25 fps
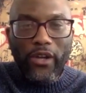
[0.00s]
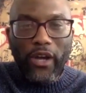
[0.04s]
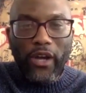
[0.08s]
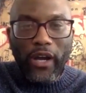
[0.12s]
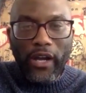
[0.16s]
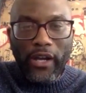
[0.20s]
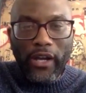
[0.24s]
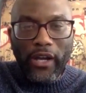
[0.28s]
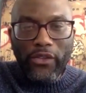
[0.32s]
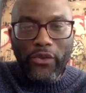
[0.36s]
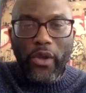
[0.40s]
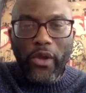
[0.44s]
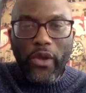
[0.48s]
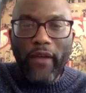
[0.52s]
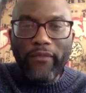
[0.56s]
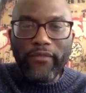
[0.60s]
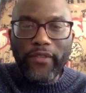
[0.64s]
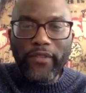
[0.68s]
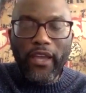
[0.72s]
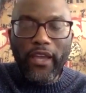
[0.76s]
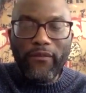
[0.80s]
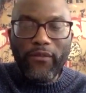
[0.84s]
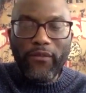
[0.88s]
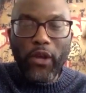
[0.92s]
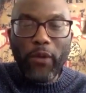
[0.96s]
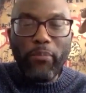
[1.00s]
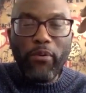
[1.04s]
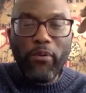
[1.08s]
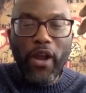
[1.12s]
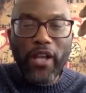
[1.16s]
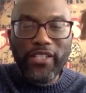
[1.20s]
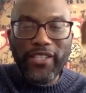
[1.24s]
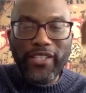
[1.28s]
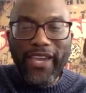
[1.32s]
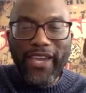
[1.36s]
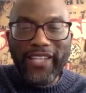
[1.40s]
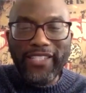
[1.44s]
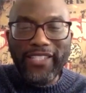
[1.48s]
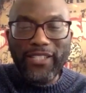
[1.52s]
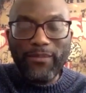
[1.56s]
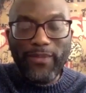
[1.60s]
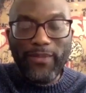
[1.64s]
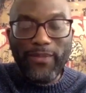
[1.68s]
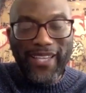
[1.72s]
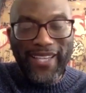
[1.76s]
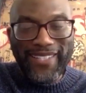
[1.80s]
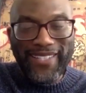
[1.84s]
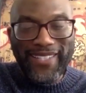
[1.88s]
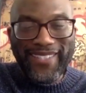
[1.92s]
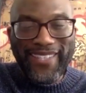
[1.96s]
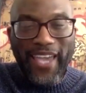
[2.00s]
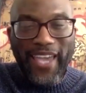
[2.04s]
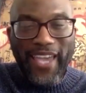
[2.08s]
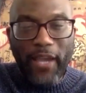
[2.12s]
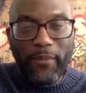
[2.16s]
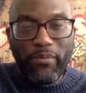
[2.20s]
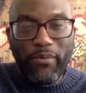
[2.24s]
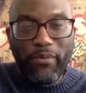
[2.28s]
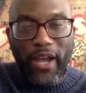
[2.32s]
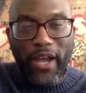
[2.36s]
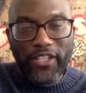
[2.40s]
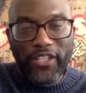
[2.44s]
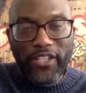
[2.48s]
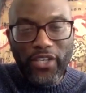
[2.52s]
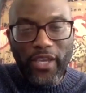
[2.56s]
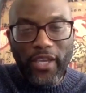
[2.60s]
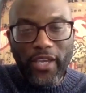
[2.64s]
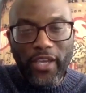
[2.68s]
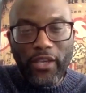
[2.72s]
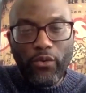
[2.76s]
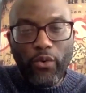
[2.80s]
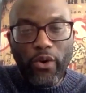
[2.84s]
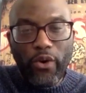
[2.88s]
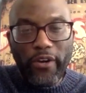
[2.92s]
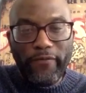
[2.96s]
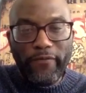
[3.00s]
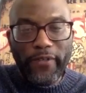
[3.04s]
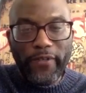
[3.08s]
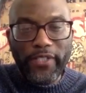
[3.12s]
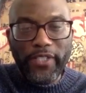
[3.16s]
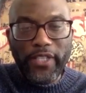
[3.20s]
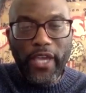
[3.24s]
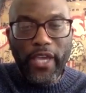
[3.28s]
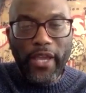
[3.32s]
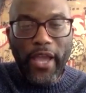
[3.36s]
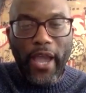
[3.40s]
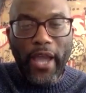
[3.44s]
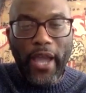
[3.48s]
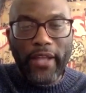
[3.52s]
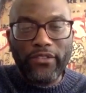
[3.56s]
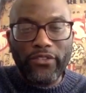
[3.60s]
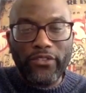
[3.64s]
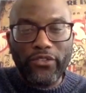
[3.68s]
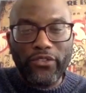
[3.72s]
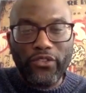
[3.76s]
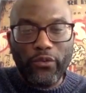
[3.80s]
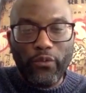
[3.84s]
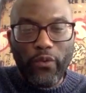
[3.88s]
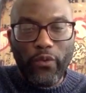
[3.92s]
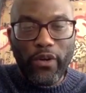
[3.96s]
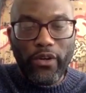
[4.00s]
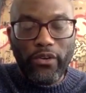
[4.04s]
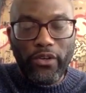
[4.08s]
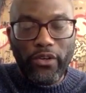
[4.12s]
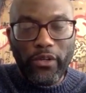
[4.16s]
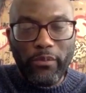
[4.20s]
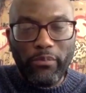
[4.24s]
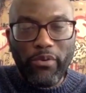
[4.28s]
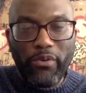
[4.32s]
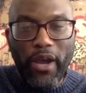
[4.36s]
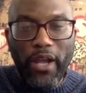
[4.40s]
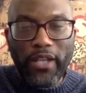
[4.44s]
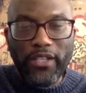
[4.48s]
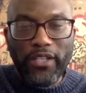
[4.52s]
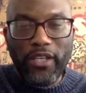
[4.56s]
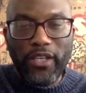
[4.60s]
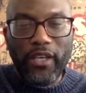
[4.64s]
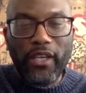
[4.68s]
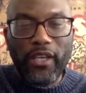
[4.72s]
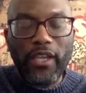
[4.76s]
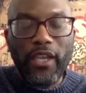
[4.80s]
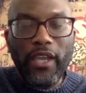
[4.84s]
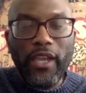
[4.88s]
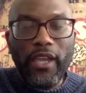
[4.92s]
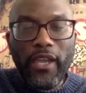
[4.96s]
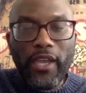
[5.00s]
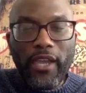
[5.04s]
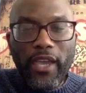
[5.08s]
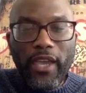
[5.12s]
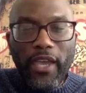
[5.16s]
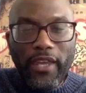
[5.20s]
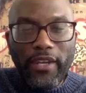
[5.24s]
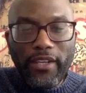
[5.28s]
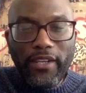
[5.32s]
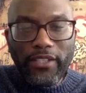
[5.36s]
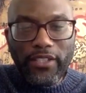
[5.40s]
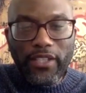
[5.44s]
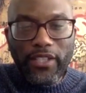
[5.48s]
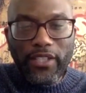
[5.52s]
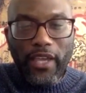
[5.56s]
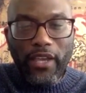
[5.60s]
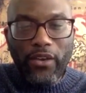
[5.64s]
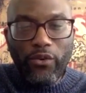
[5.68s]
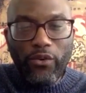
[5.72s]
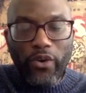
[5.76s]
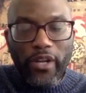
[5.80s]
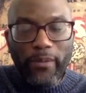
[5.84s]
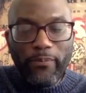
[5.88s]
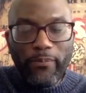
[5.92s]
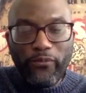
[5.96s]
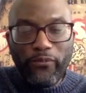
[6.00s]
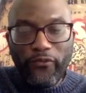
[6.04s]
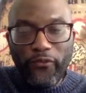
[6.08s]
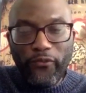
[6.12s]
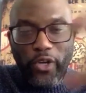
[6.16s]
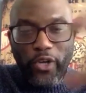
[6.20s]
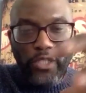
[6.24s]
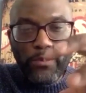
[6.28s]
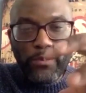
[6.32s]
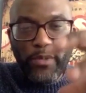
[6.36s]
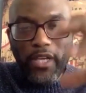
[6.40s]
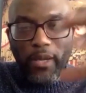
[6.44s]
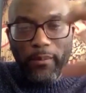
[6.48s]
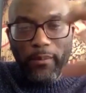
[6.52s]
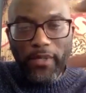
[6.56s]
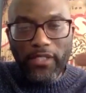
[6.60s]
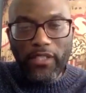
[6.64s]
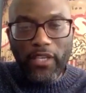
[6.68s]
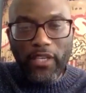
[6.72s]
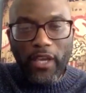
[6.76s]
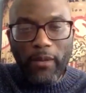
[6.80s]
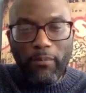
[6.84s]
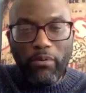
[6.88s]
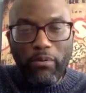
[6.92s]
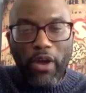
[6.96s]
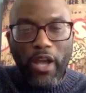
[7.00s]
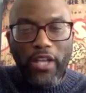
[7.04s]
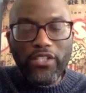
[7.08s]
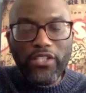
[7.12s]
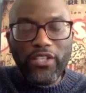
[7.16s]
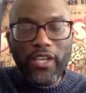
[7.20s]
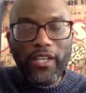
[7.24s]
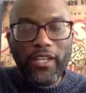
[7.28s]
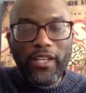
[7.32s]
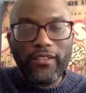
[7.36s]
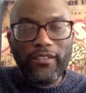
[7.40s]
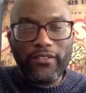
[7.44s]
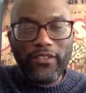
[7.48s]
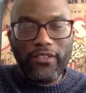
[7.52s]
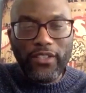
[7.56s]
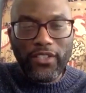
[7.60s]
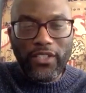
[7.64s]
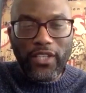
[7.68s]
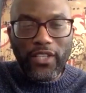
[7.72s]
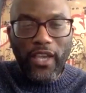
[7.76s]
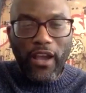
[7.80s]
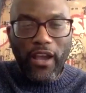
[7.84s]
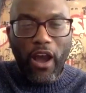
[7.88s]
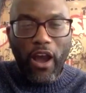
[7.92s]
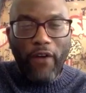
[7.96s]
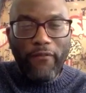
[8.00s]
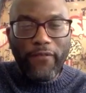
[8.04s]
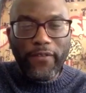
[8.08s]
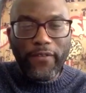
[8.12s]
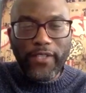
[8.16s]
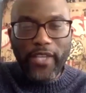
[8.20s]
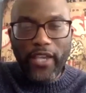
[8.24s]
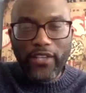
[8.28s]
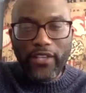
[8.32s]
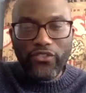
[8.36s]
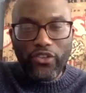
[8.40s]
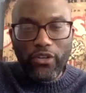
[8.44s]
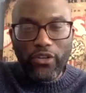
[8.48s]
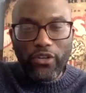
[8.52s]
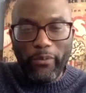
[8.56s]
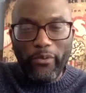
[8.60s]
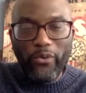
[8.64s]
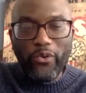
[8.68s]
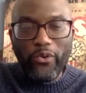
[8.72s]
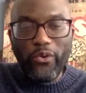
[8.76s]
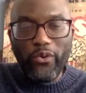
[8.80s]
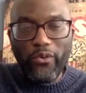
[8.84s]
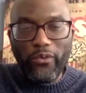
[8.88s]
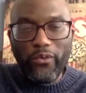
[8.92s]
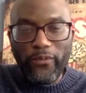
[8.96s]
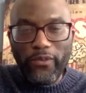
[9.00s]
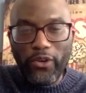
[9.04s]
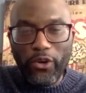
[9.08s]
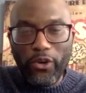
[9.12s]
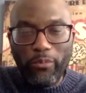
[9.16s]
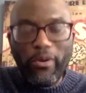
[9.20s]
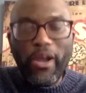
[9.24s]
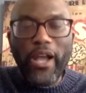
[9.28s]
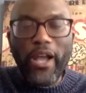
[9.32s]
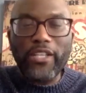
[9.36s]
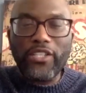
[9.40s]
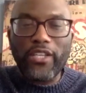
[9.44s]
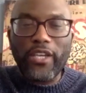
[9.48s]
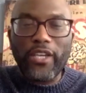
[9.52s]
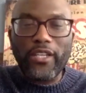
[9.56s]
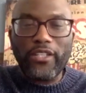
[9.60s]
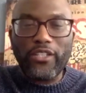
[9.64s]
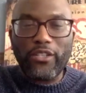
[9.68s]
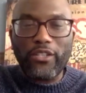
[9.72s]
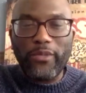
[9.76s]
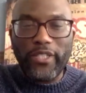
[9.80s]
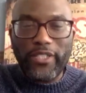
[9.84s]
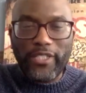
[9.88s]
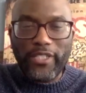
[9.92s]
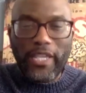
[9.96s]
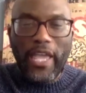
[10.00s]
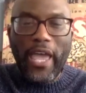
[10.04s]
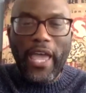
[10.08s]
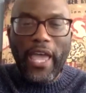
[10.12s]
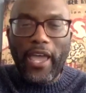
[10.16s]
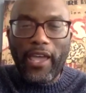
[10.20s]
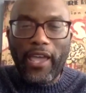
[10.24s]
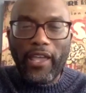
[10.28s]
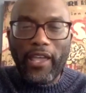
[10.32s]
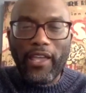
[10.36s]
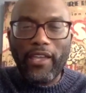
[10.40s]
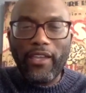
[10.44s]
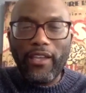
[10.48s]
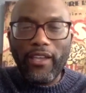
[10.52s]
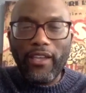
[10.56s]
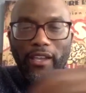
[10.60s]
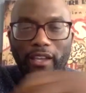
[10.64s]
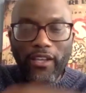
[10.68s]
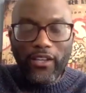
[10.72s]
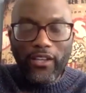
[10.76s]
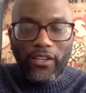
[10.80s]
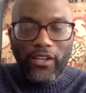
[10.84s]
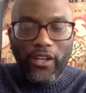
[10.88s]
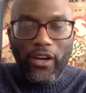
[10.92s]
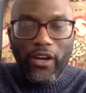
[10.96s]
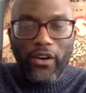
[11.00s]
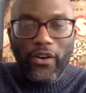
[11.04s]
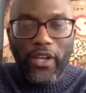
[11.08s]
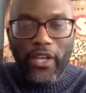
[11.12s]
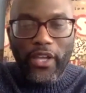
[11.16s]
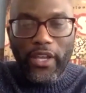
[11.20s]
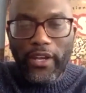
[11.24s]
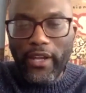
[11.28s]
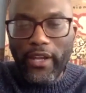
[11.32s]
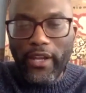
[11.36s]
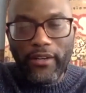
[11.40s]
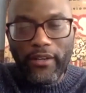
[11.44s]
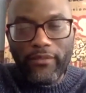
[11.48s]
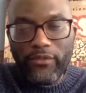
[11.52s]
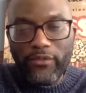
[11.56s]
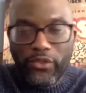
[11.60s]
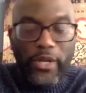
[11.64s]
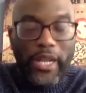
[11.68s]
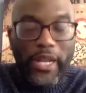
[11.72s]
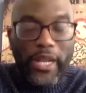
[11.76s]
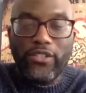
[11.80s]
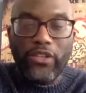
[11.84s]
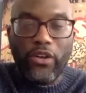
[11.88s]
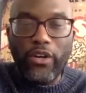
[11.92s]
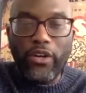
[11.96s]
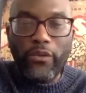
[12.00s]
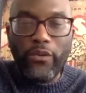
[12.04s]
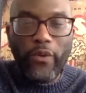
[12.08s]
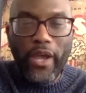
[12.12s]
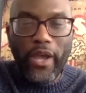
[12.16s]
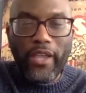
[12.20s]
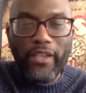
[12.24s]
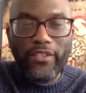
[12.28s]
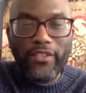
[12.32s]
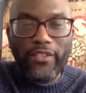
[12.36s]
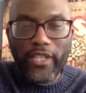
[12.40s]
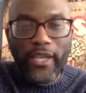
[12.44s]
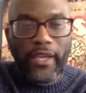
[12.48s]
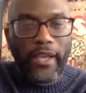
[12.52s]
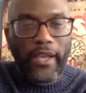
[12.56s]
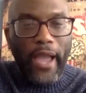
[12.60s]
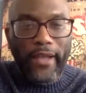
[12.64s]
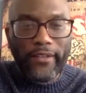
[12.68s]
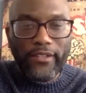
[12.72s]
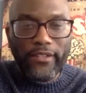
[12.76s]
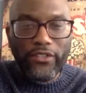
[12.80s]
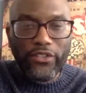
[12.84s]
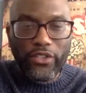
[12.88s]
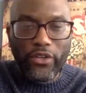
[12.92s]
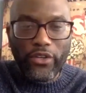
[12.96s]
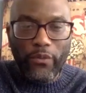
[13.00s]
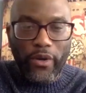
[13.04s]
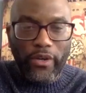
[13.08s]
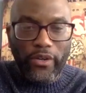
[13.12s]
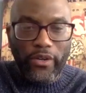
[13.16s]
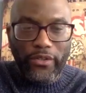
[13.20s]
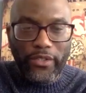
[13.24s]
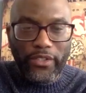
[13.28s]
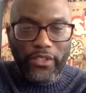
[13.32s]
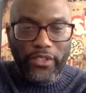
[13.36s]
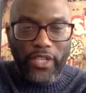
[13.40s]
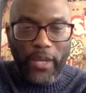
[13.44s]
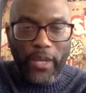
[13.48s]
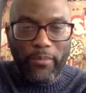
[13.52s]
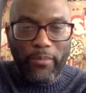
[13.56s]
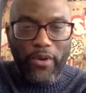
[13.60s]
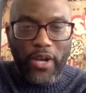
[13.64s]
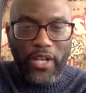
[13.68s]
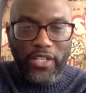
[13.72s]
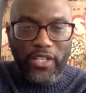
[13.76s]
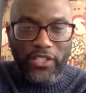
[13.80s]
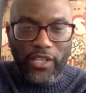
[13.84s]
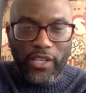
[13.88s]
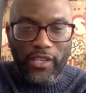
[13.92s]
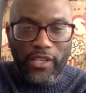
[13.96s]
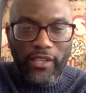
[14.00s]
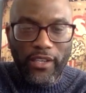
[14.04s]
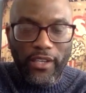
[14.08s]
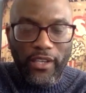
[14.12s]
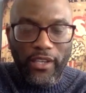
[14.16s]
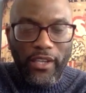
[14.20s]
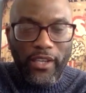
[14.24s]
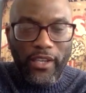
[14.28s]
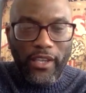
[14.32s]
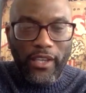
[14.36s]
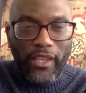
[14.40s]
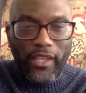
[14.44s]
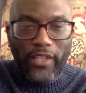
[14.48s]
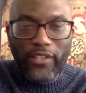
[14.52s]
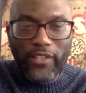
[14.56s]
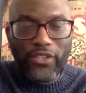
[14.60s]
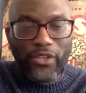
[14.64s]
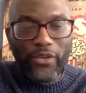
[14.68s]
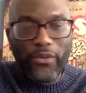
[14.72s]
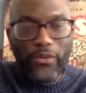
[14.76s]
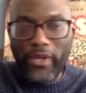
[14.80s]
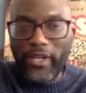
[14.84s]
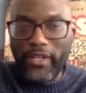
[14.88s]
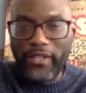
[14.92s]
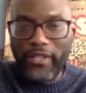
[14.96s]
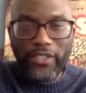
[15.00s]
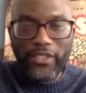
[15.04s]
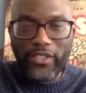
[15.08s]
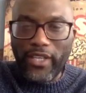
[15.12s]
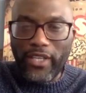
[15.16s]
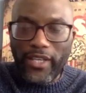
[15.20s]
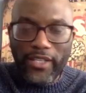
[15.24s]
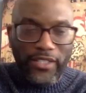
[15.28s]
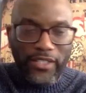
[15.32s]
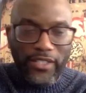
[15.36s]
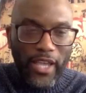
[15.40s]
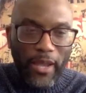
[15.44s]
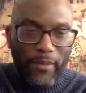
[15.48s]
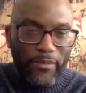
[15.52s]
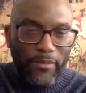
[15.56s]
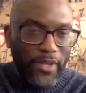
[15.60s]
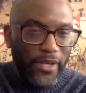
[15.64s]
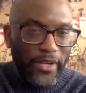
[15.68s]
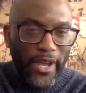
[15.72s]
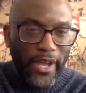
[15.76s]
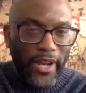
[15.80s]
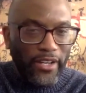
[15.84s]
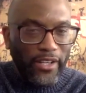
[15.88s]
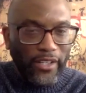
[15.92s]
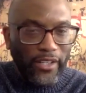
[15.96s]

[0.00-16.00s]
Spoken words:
you have to have your project has to be a SAG project in order for SAG actors to work on a project. And in order for it to become a SAG project, the SAG office has to approve your project to be SAG. And so that's the only way SAG actors can work on a SAG project. And so in this day and time, they're not,